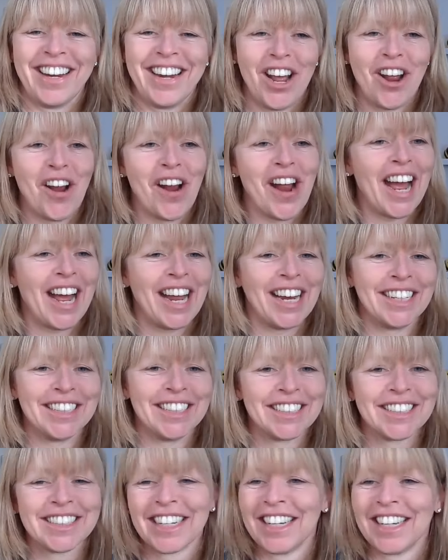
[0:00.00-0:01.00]
you know,
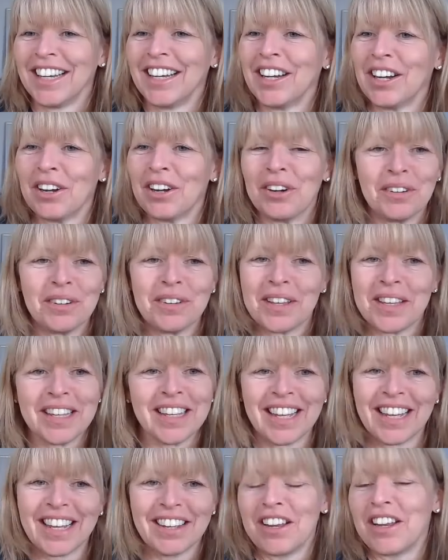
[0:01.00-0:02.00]
and
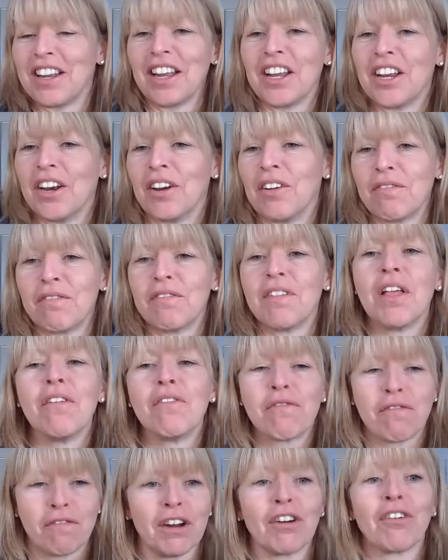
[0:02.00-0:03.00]
you know,
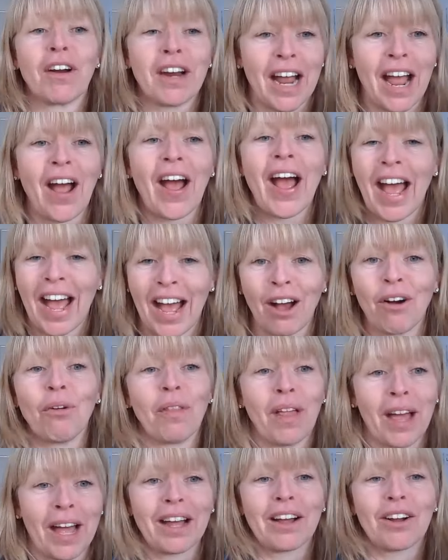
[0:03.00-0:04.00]
figuring out
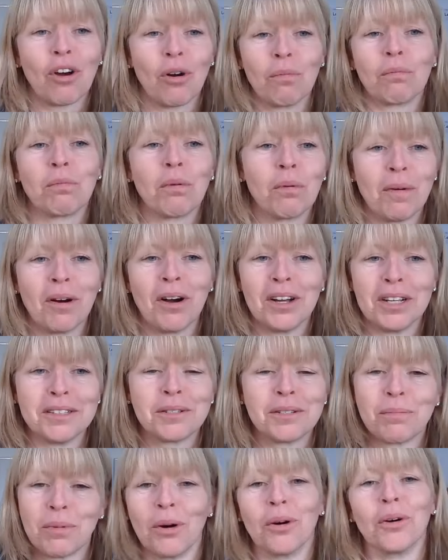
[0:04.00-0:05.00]
how that
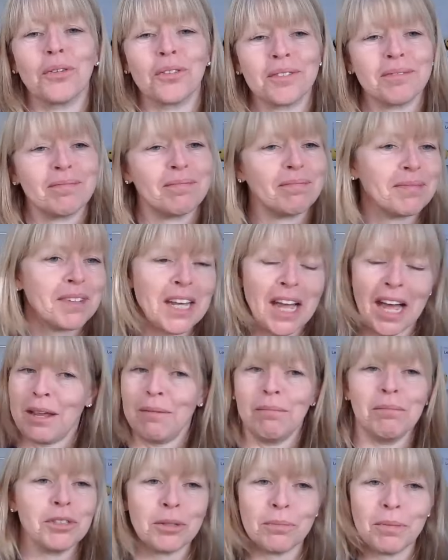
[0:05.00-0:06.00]
compromised pod
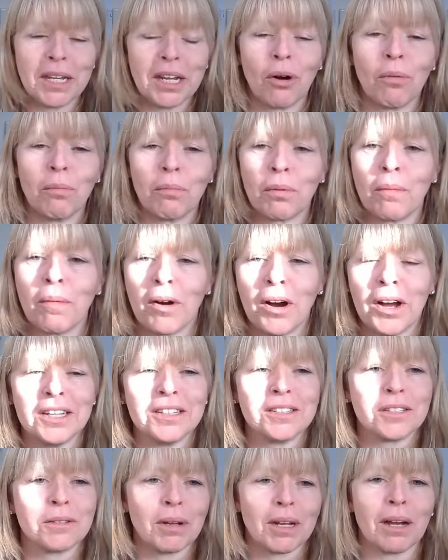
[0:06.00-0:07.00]
came to be
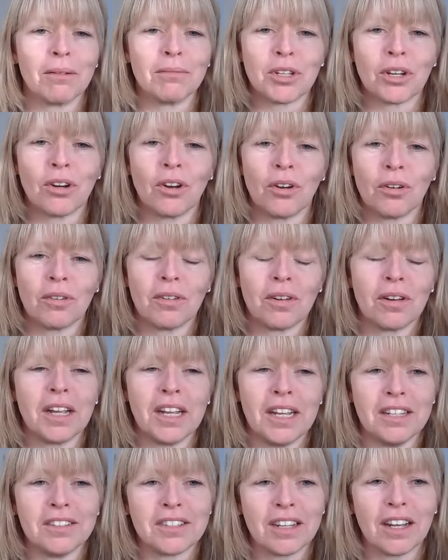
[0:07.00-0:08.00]
compromised becomes a lot
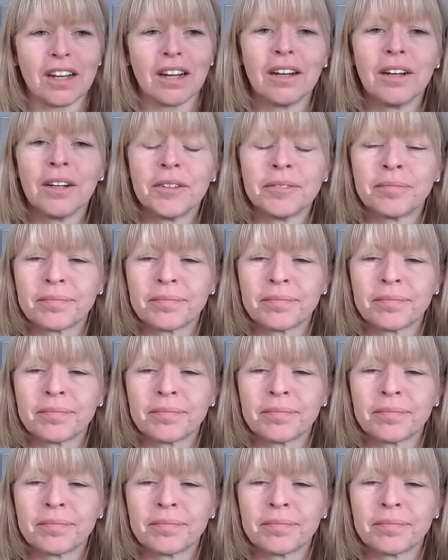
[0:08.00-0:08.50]
easier